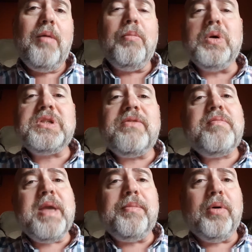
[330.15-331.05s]
Most of the
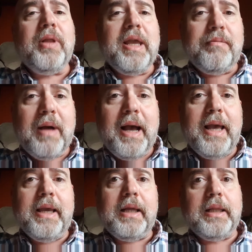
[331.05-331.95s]
people in
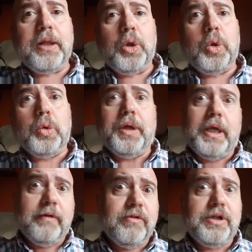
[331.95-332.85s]
my little
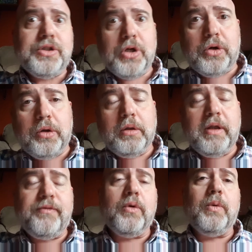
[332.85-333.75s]
recovery circle,
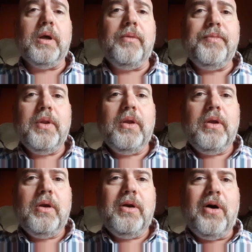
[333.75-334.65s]
if you will,
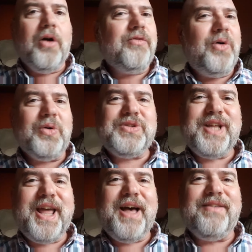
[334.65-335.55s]
are folks
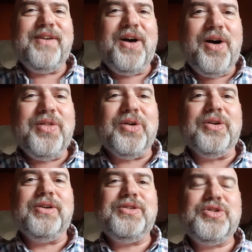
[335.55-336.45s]
that have
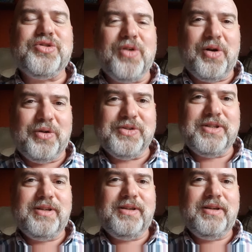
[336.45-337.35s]
other
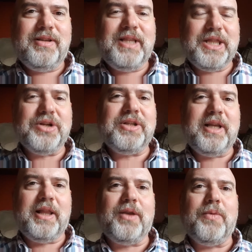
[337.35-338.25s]
struggles that they're
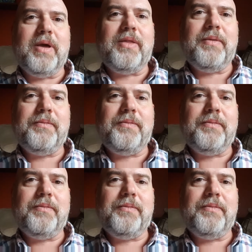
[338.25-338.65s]
dealing with.